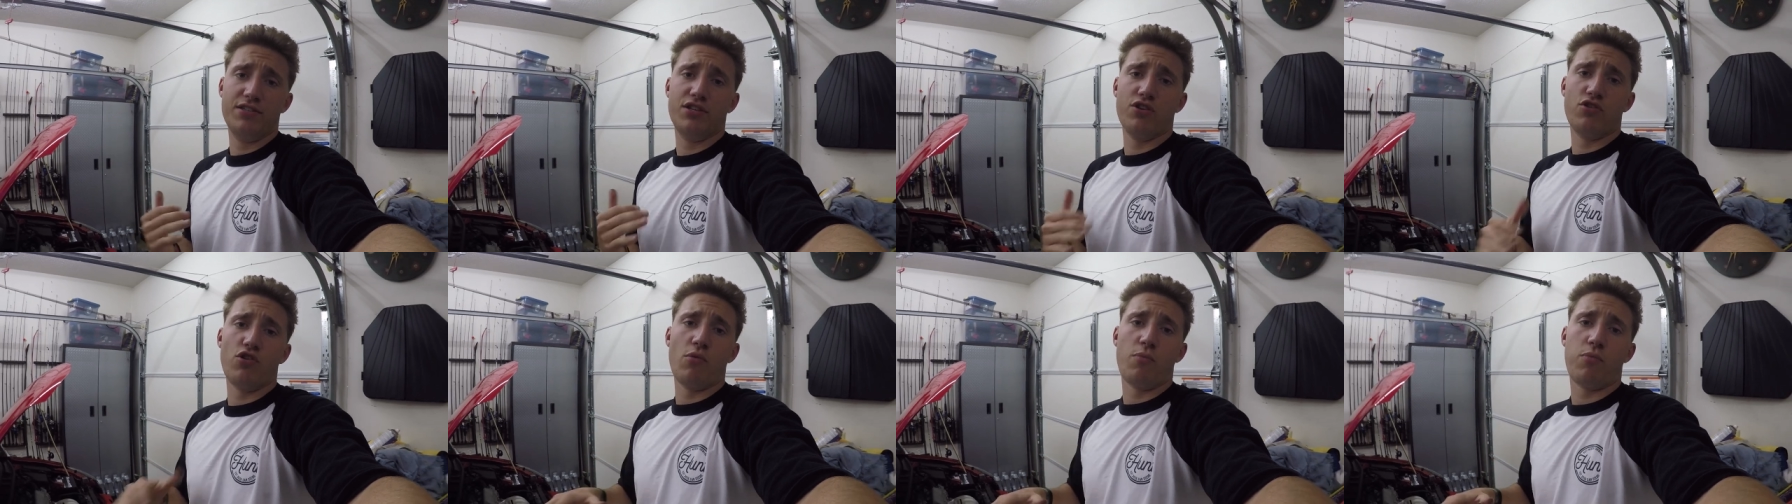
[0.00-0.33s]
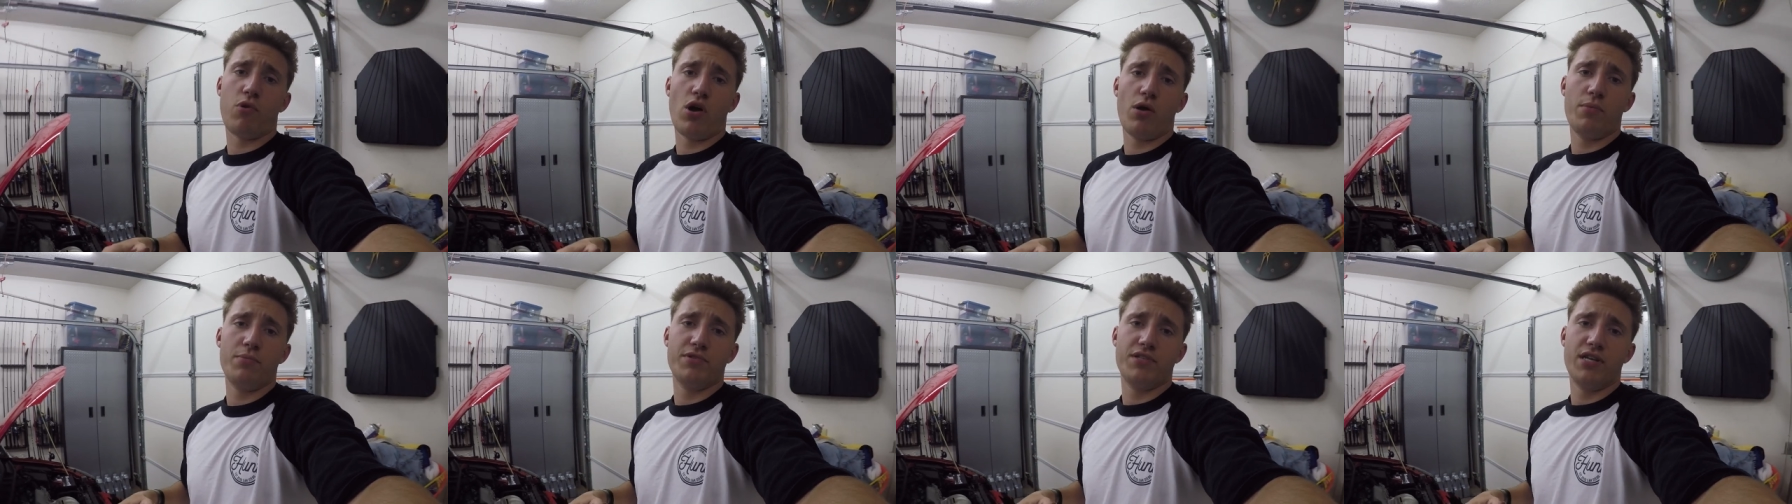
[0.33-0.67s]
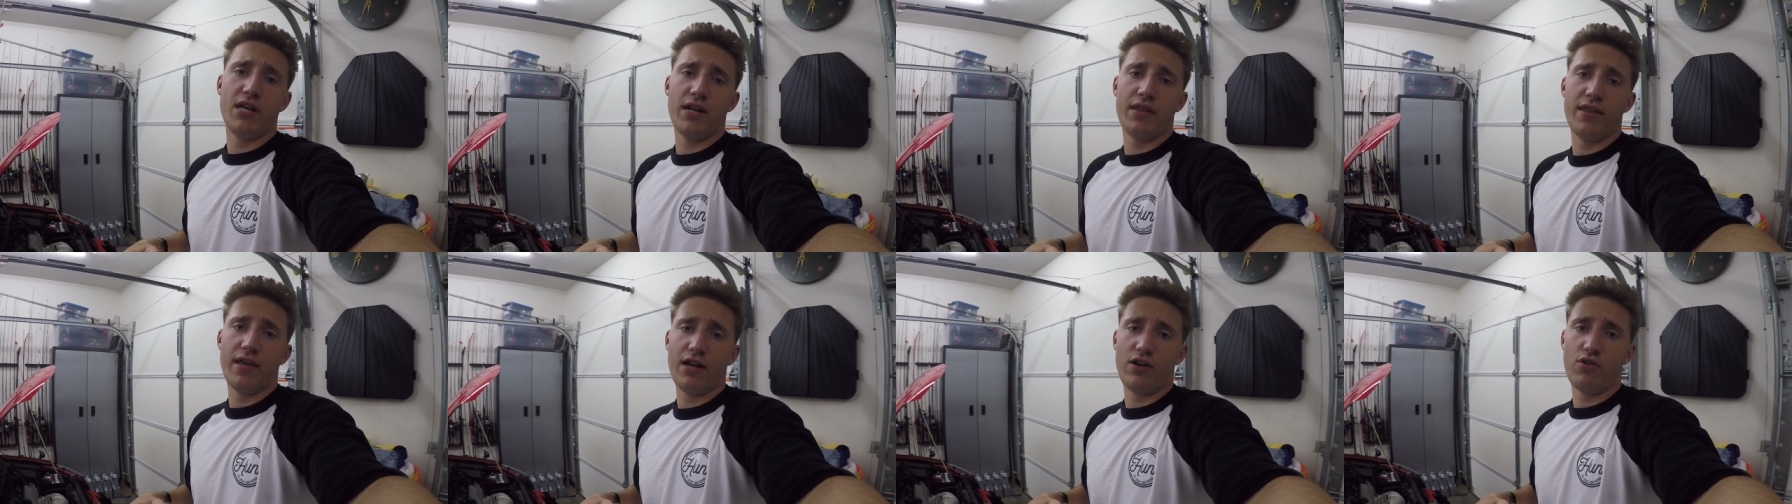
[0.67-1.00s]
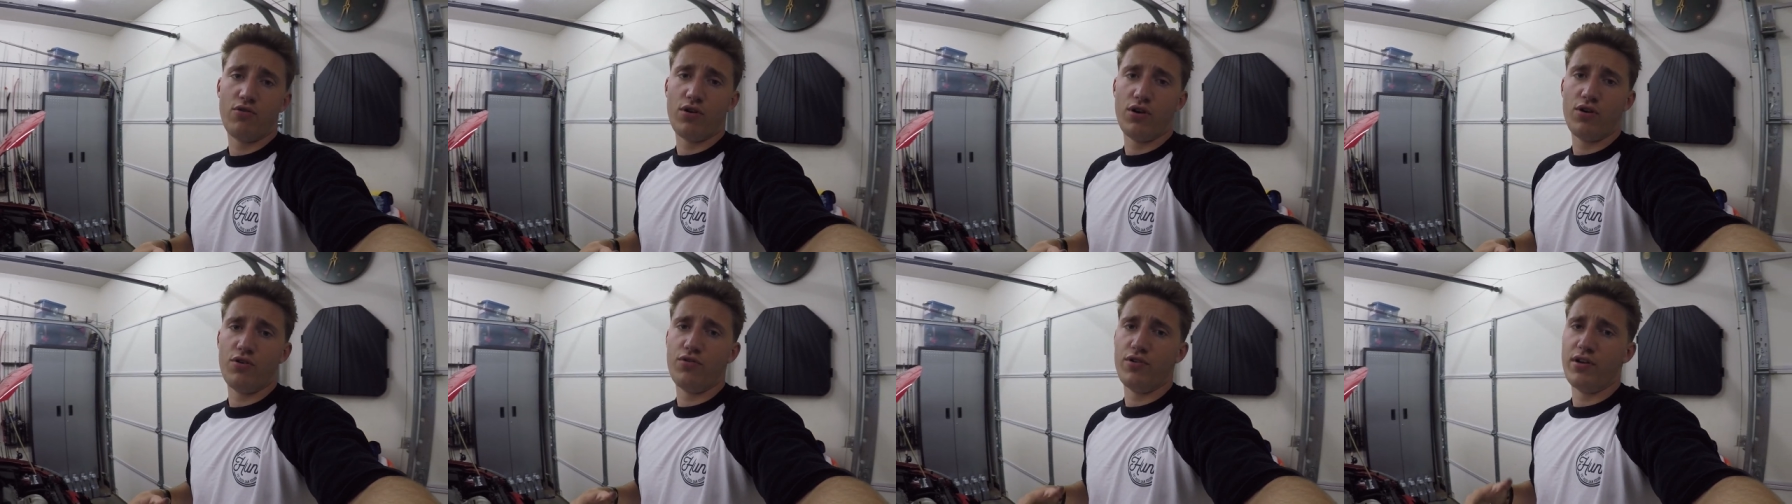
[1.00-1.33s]
zero problems out of that
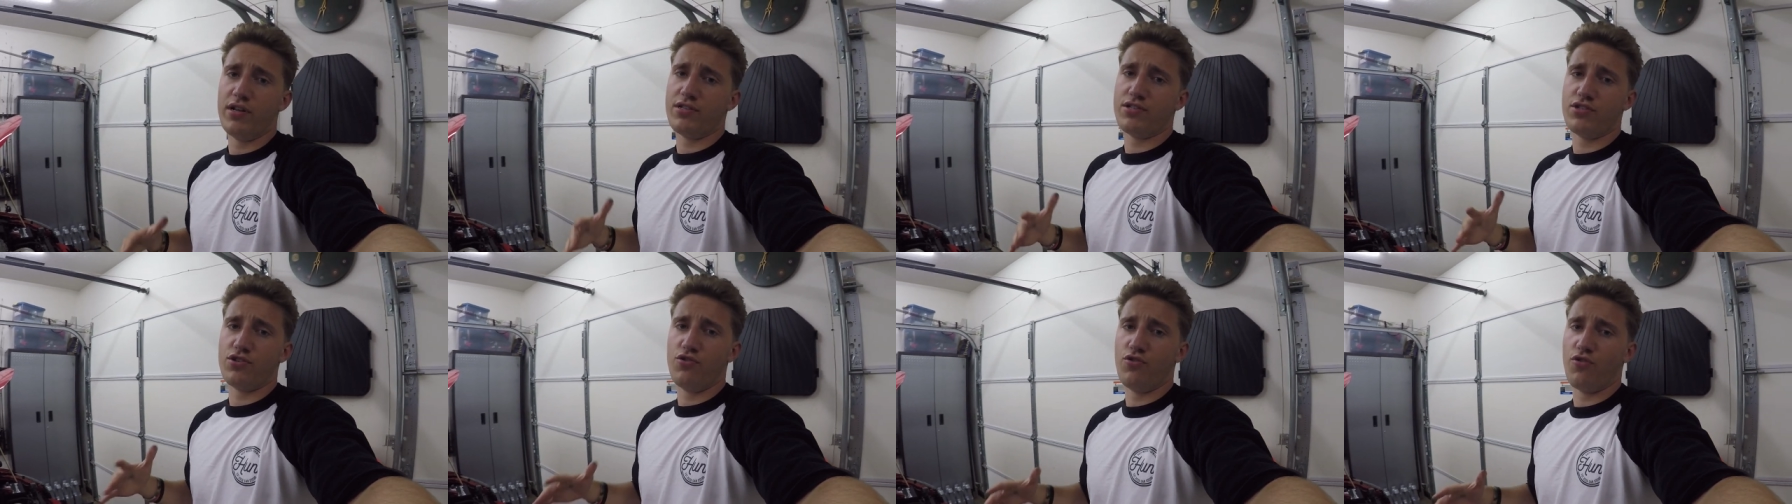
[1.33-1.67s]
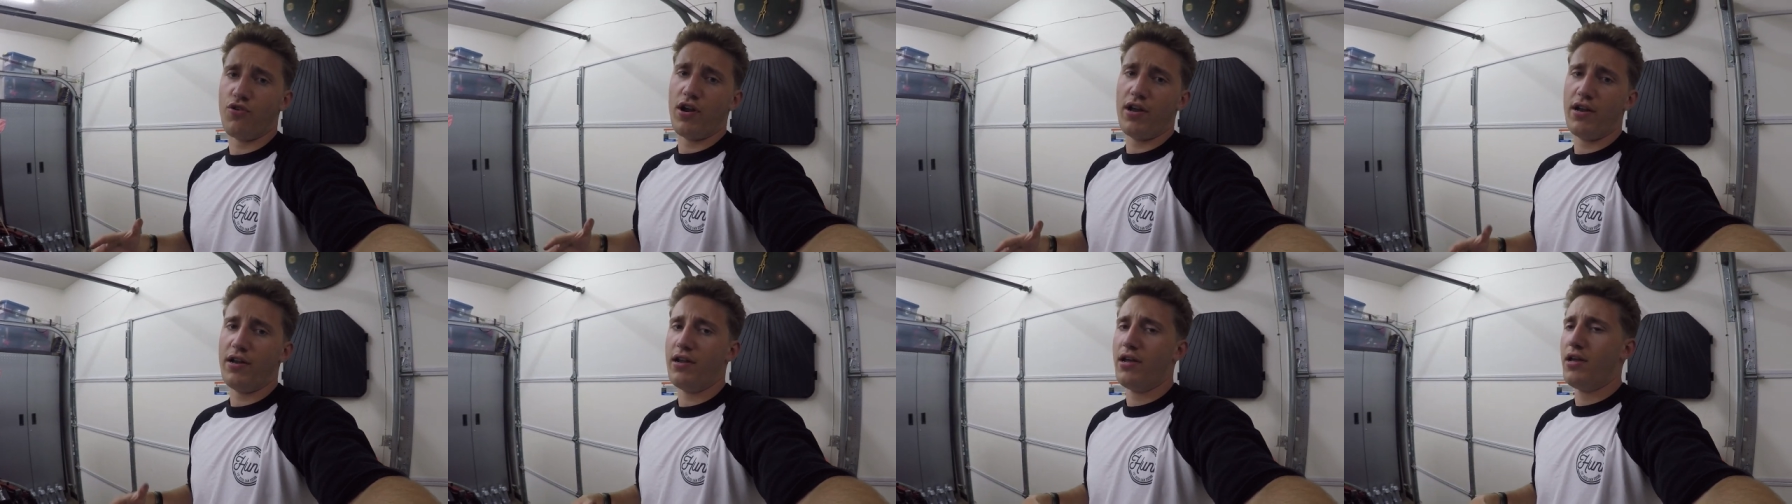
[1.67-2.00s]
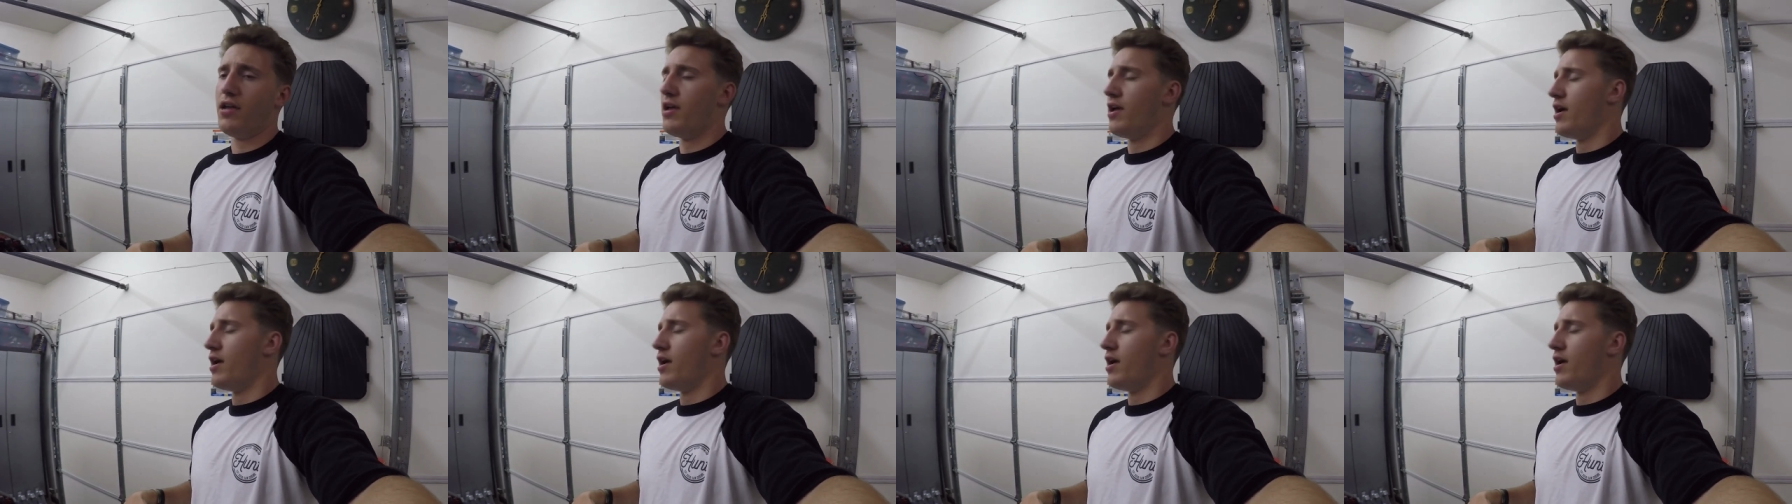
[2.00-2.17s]
grill, and it's great.